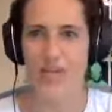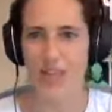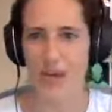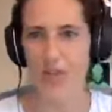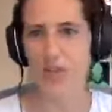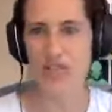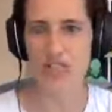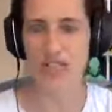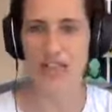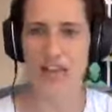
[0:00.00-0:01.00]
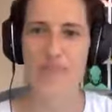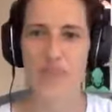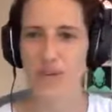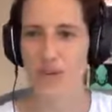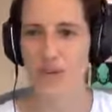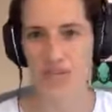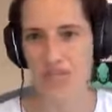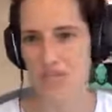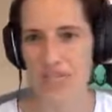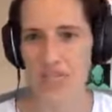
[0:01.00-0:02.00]
and now it was just time to
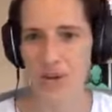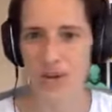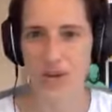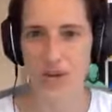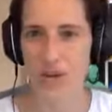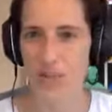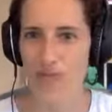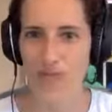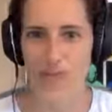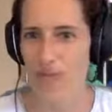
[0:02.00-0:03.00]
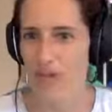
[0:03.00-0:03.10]
return home for them.